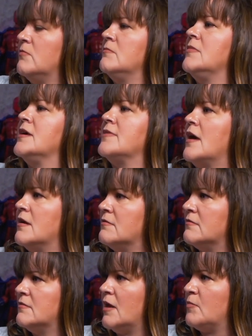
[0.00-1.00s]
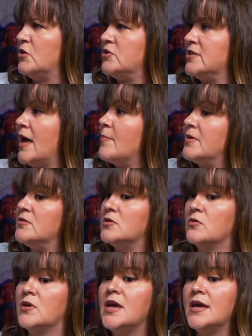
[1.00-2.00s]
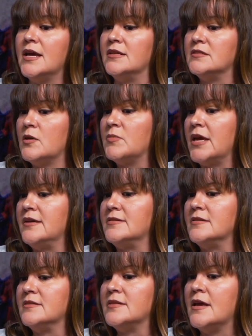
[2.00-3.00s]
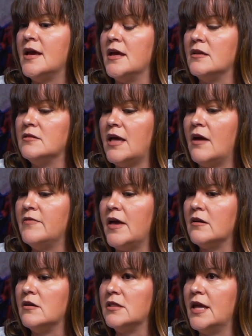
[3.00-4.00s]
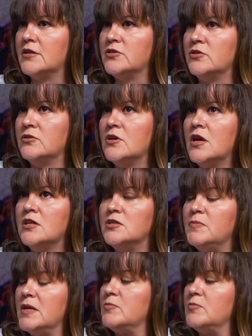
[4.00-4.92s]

make that, that purchase happen. So in some cases, it allowed that collector to be